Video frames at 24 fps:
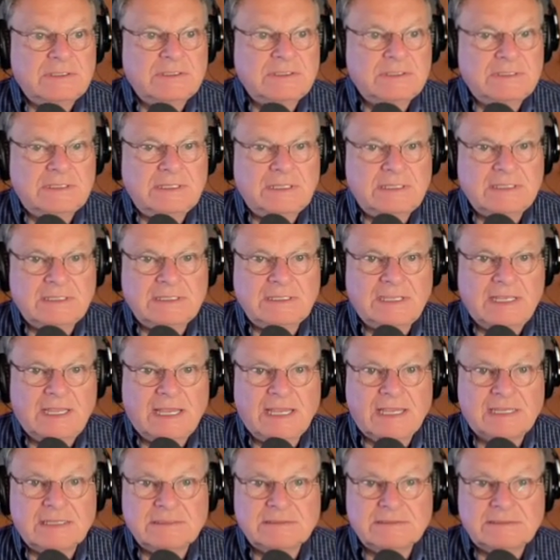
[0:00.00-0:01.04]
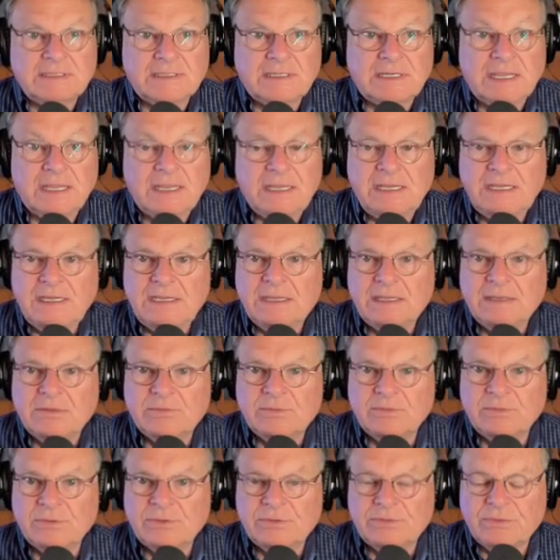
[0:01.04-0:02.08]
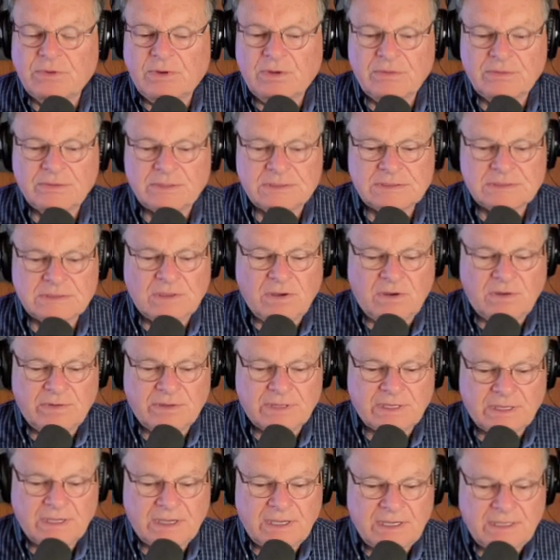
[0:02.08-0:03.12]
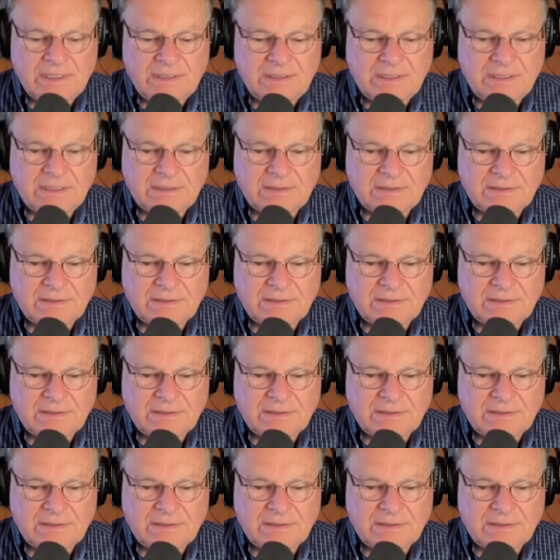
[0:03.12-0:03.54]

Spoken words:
yin-yang today with all that's going on.